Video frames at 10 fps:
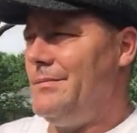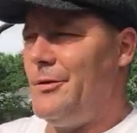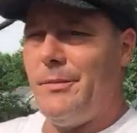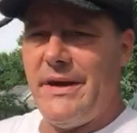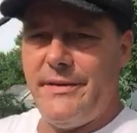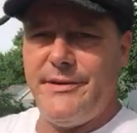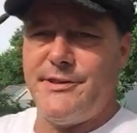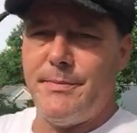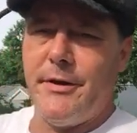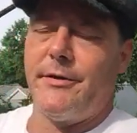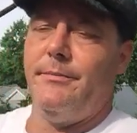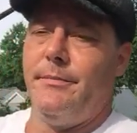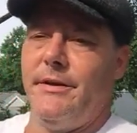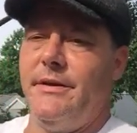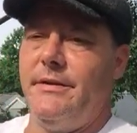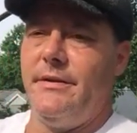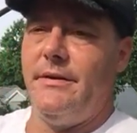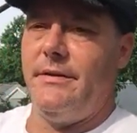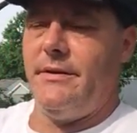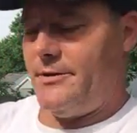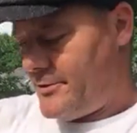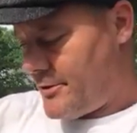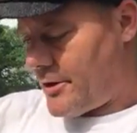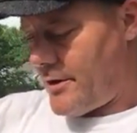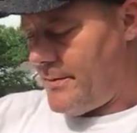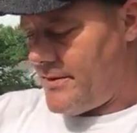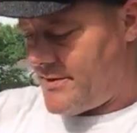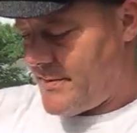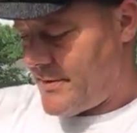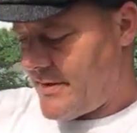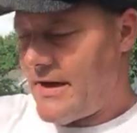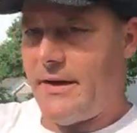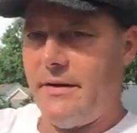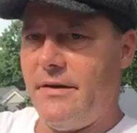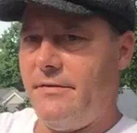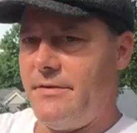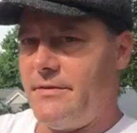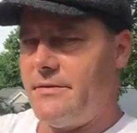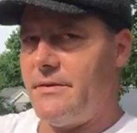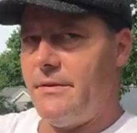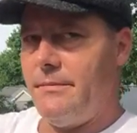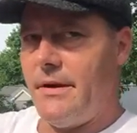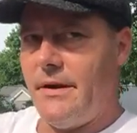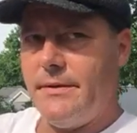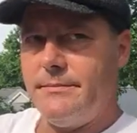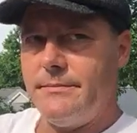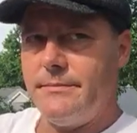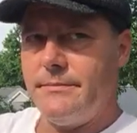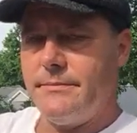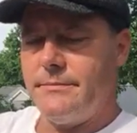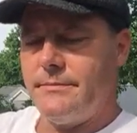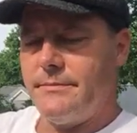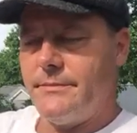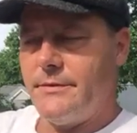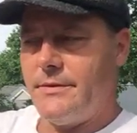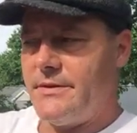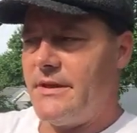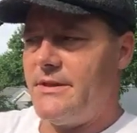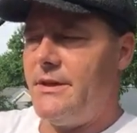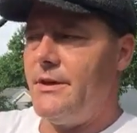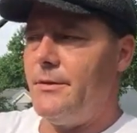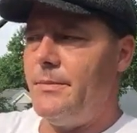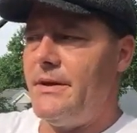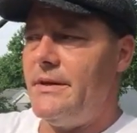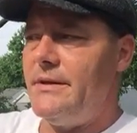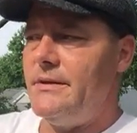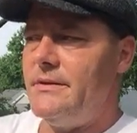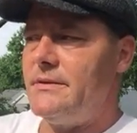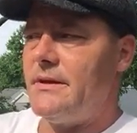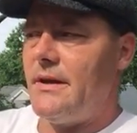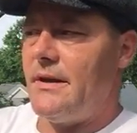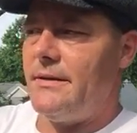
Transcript: Bill Bailey's Balkan blend in a jar I've been smoking out of, and some what was that, GLP's